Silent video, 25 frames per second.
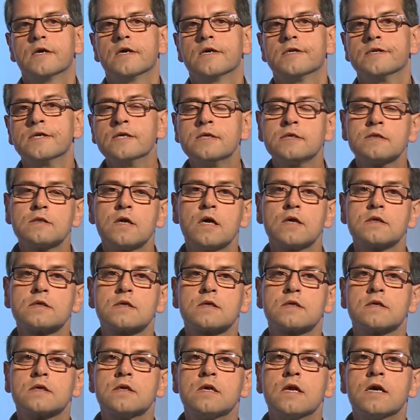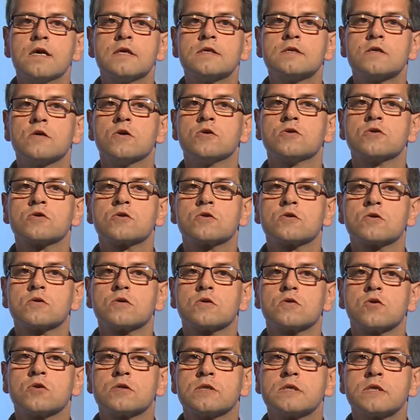This task relies on
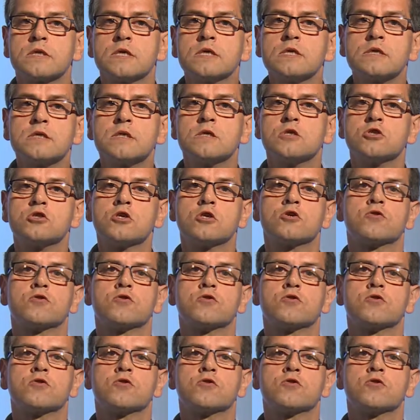consistent